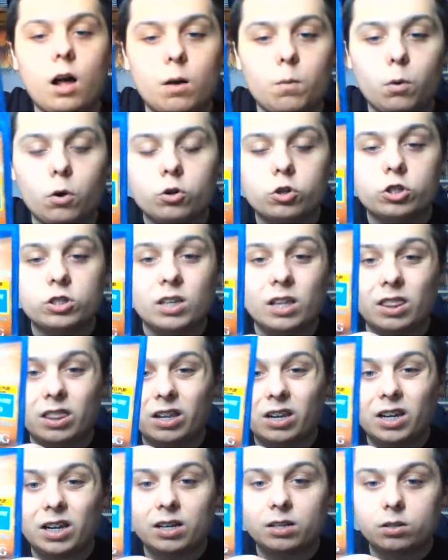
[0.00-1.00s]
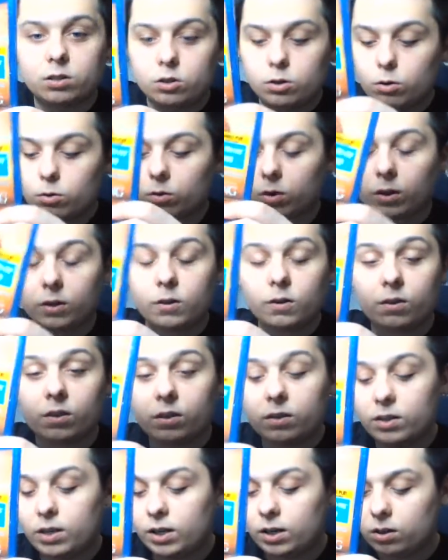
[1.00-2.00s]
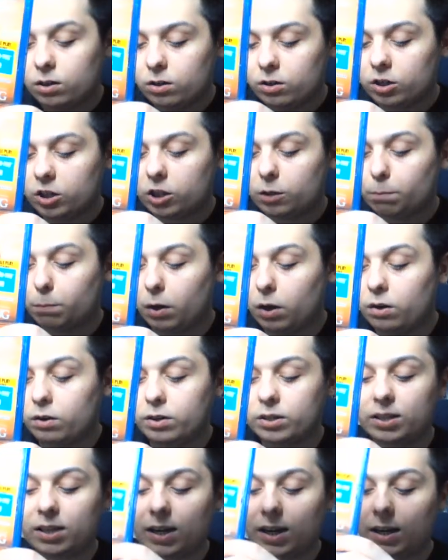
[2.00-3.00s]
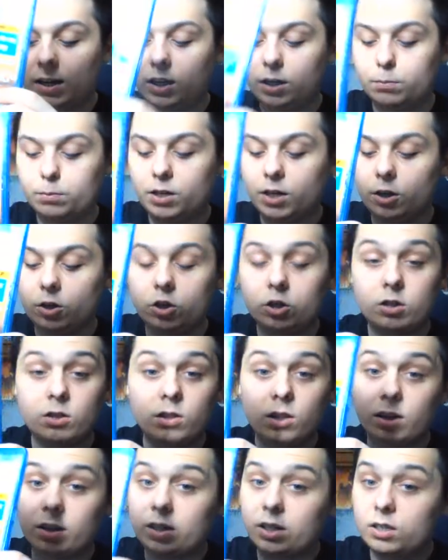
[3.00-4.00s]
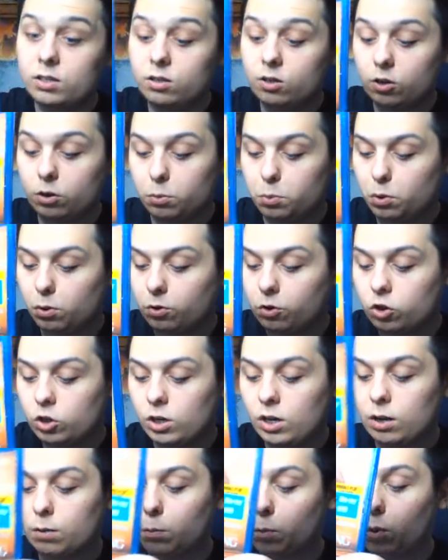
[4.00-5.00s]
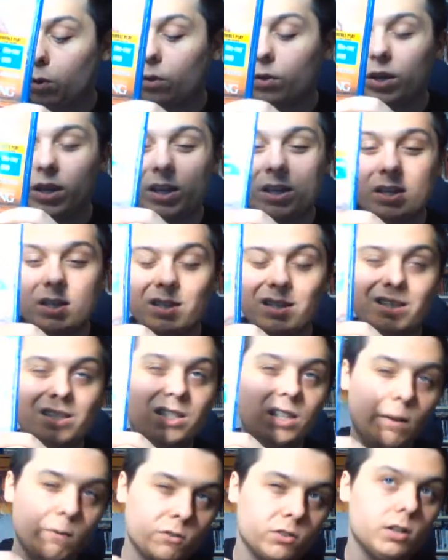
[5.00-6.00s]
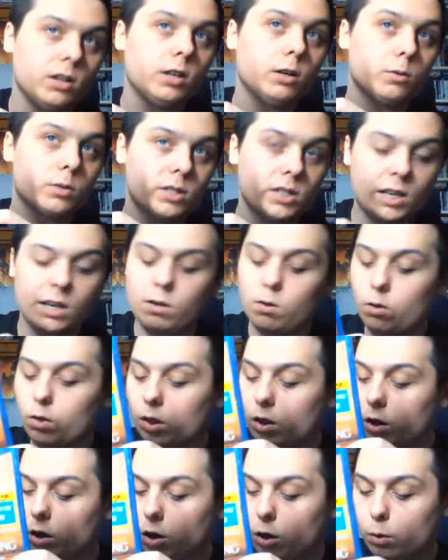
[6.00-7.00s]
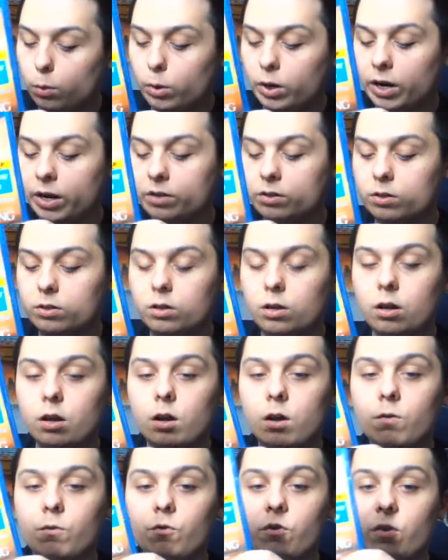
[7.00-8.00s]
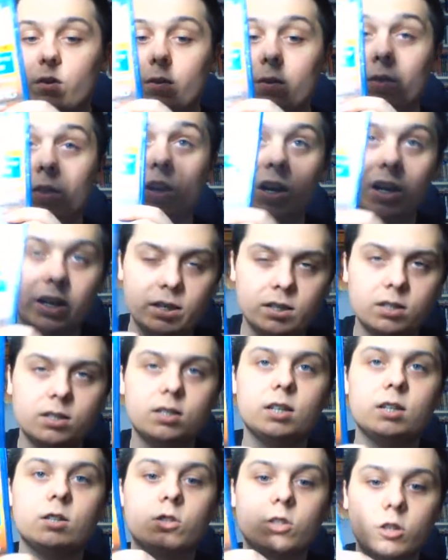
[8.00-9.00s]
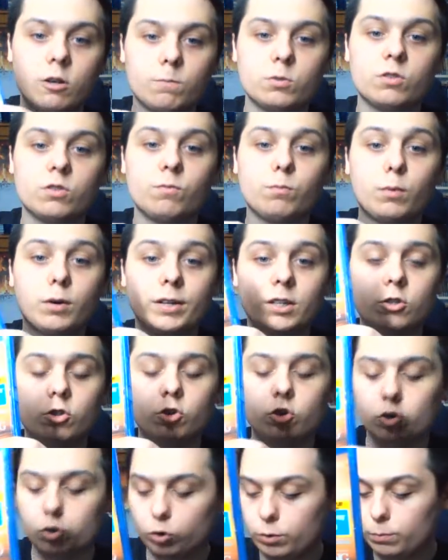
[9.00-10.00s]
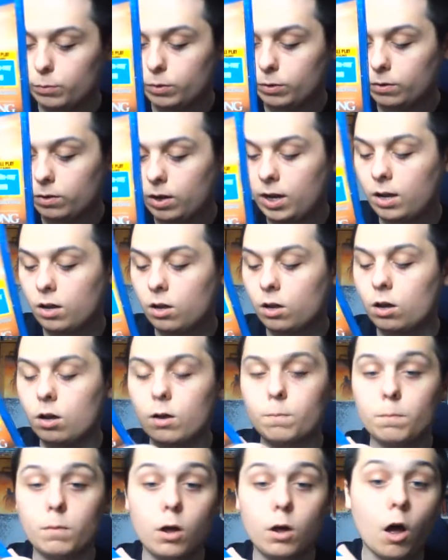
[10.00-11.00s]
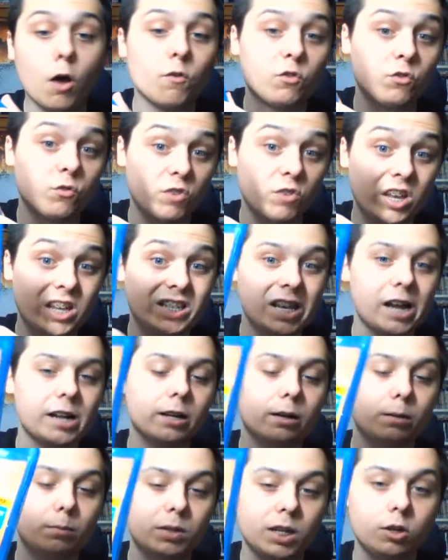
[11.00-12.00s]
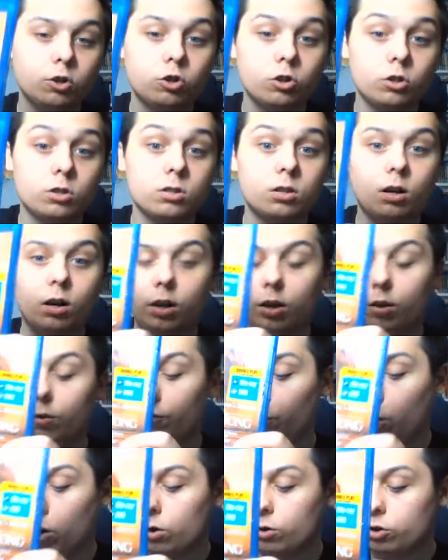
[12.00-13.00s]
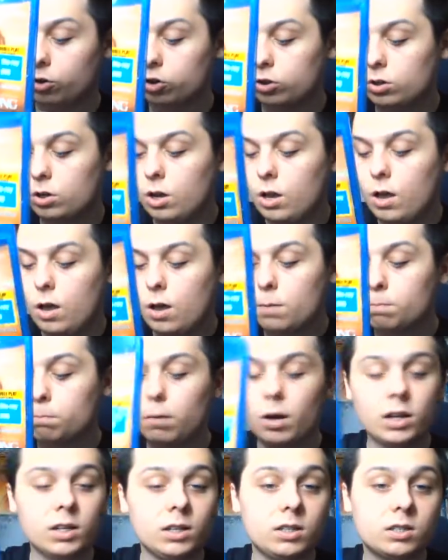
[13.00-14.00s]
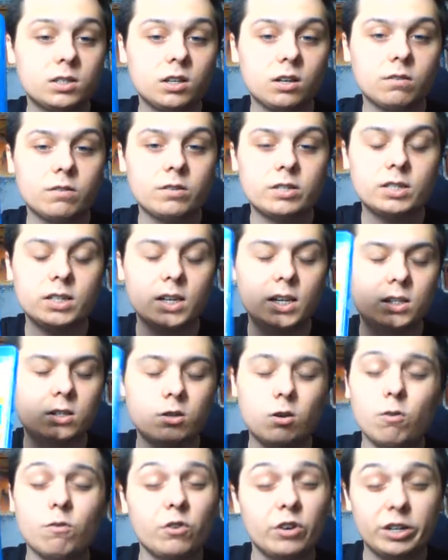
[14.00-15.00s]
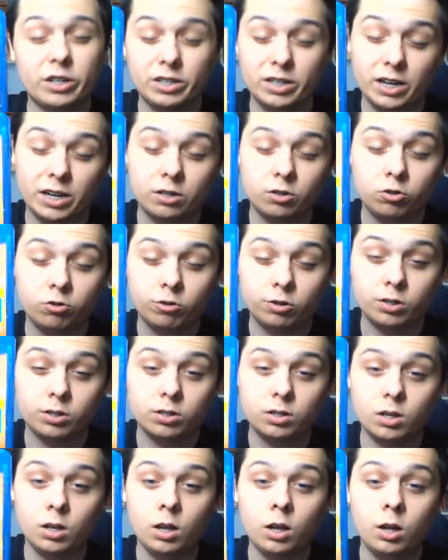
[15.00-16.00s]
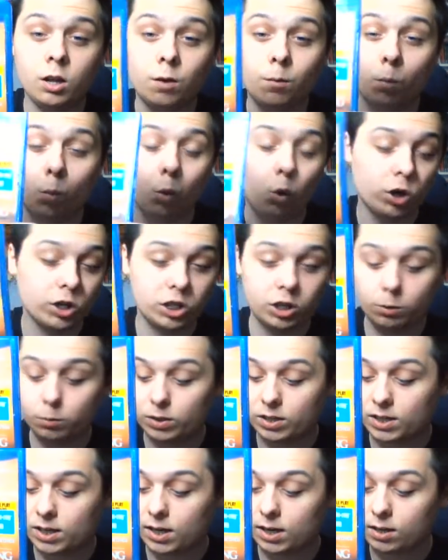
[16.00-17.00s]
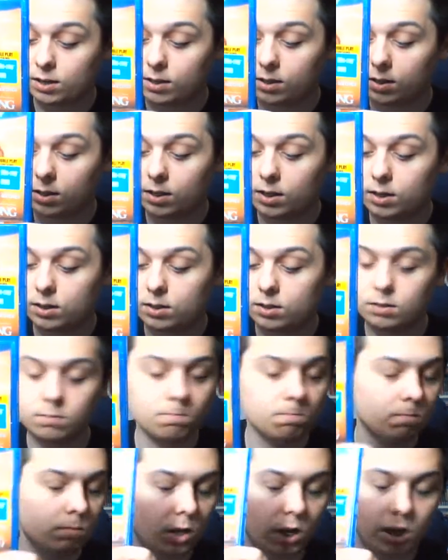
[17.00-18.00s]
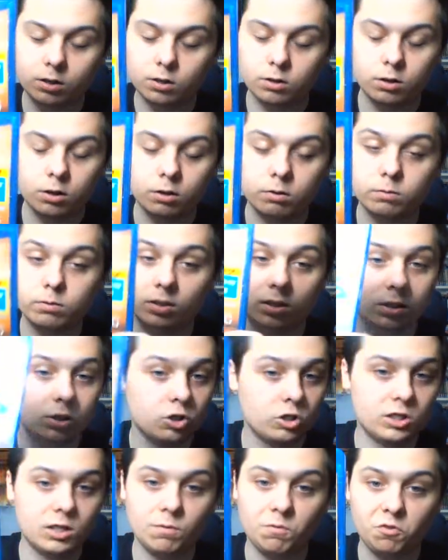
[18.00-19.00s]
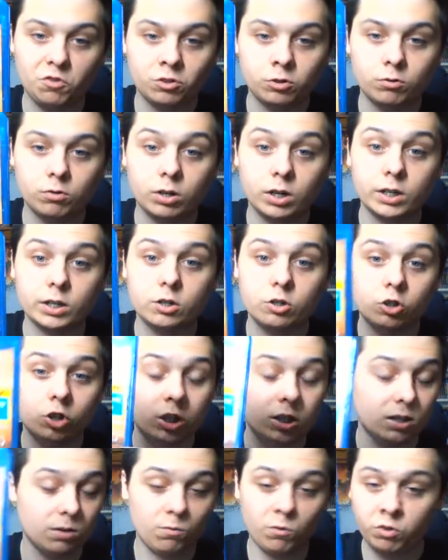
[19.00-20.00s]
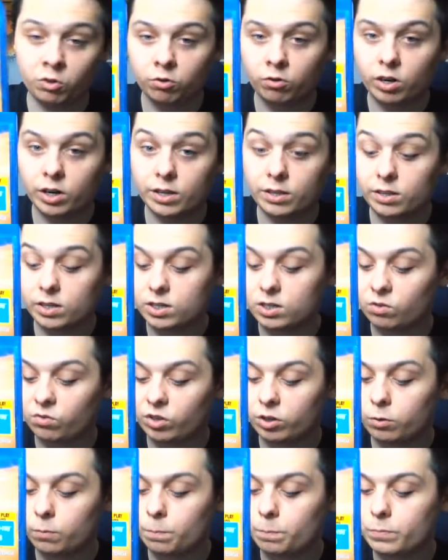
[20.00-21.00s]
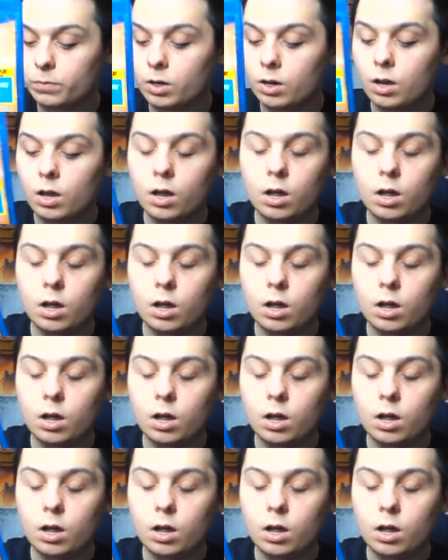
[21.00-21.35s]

I watched The Last Song, another Nicholas Sparks adaptation that I needed to watch, and one that is definitely, I'll say, on the lower end of the list in terms of my enjoyment of his adaptations that I have watched. Miley Cyrus is not a very good actress. Why she was cast in this, I don't know, just didn't feel right. She didn't feel right in this film.